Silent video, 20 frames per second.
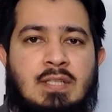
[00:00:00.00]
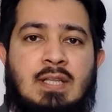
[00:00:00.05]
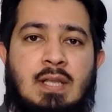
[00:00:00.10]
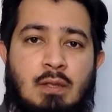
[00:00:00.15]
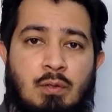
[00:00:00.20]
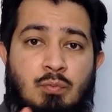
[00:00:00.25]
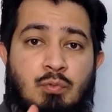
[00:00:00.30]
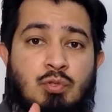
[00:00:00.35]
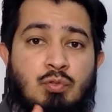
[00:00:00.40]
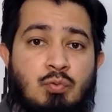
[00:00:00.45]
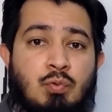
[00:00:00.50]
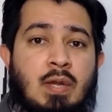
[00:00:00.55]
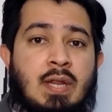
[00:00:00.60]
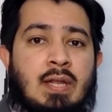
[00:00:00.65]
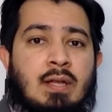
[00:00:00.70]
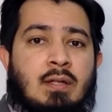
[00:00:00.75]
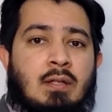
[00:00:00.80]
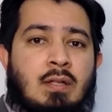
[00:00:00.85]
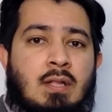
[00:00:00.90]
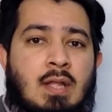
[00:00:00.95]
It was
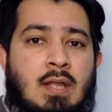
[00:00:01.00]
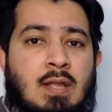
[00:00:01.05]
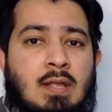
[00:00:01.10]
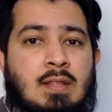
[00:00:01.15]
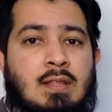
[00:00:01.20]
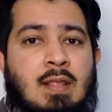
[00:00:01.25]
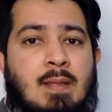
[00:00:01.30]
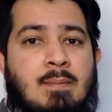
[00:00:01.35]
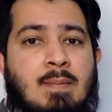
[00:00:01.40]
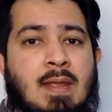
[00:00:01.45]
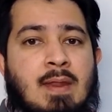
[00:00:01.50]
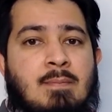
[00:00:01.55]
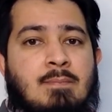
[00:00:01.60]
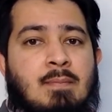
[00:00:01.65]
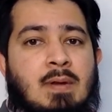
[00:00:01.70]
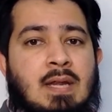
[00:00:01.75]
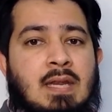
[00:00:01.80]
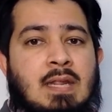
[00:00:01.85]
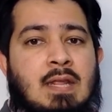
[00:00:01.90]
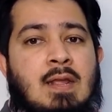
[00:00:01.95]
real. They made
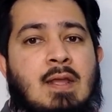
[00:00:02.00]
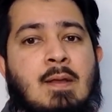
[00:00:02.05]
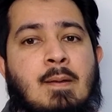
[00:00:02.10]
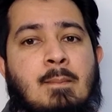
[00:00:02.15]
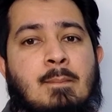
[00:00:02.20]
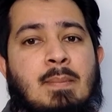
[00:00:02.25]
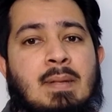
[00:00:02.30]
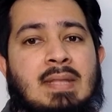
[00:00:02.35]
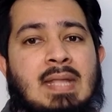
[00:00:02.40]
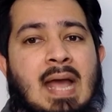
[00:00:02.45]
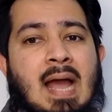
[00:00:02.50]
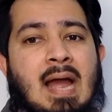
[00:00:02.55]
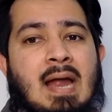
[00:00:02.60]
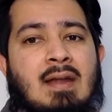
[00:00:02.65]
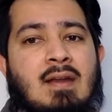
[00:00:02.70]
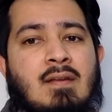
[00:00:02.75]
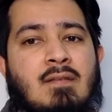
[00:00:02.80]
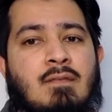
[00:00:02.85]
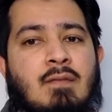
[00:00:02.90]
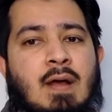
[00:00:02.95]
money, but they
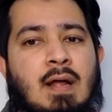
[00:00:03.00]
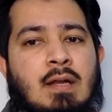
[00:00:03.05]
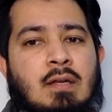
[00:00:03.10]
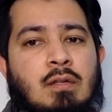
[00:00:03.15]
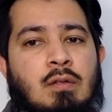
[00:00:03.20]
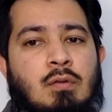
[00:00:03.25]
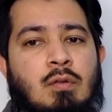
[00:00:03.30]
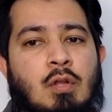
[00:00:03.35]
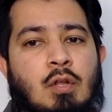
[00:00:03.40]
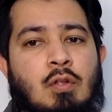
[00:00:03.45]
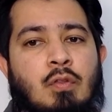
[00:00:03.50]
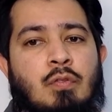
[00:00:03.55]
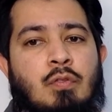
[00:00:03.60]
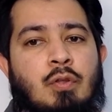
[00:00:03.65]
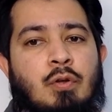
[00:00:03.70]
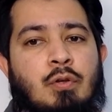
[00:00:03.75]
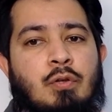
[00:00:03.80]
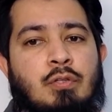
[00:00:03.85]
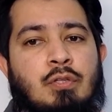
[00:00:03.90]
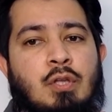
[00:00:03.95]
added value.
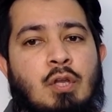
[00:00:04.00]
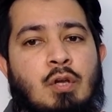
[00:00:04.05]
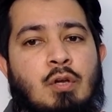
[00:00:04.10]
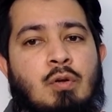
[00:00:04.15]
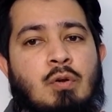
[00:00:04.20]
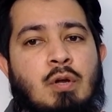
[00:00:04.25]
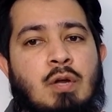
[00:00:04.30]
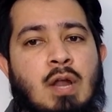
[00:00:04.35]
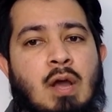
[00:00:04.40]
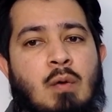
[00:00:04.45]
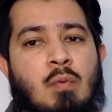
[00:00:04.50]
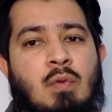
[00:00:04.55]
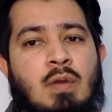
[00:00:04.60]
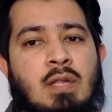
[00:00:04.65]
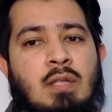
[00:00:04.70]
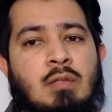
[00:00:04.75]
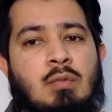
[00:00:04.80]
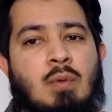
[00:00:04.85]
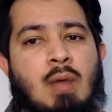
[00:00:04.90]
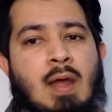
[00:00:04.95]
Those who are not
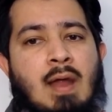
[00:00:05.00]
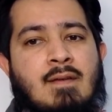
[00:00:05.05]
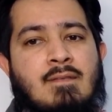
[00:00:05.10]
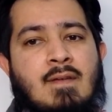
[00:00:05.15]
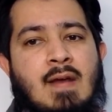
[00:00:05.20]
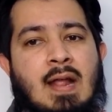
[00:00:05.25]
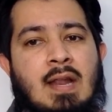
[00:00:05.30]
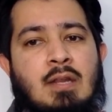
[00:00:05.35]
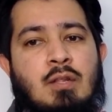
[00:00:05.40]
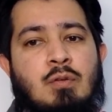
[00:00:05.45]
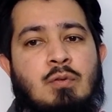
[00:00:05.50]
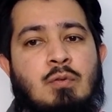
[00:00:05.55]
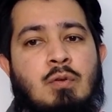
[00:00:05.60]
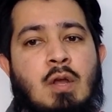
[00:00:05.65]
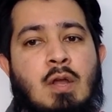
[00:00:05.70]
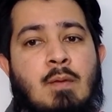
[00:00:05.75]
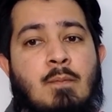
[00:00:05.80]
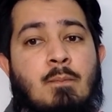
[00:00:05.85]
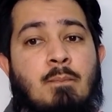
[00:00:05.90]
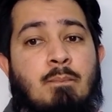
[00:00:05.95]
willing to add value,
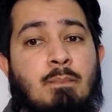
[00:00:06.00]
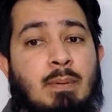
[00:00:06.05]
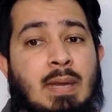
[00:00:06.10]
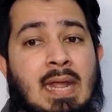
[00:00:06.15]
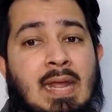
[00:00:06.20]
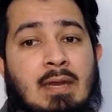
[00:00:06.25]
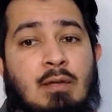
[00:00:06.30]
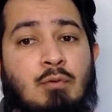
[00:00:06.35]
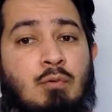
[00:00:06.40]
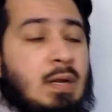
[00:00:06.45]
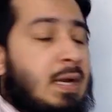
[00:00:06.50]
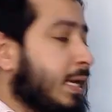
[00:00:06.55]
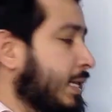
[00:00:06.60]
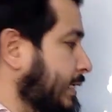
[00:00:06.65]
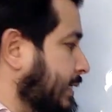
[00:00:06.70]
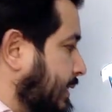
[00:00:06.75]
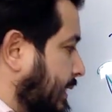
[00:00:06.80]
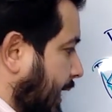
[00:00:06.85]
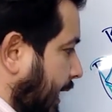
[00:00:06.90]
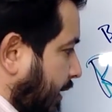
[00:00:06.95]
play it really
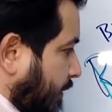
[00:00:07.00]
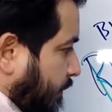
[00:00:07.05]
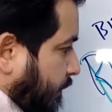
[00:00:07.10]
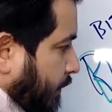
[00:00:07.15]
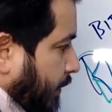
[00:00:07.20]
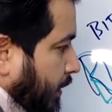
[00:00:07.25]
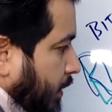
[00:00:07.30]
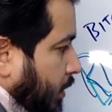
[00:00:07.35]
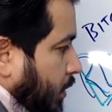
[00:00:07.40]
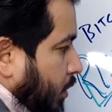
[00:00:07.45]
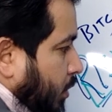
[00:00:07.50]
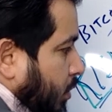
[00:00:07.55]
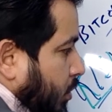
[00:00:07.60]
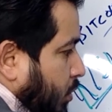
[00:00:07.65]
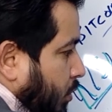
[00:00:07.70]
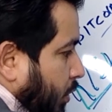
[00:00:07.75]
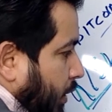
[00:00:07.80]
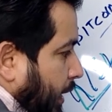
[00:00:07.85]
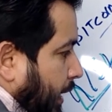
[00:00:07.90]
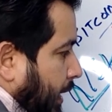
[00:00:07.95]
safe.
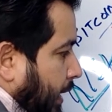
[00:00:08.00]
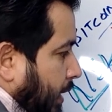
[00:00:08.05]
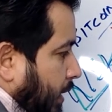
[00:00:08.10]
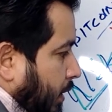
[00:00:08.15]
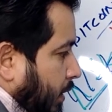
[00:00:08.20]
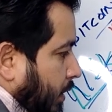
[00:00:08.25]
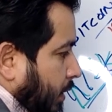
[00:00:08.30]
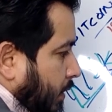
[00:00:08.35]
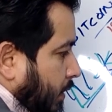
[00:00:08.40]
You're here.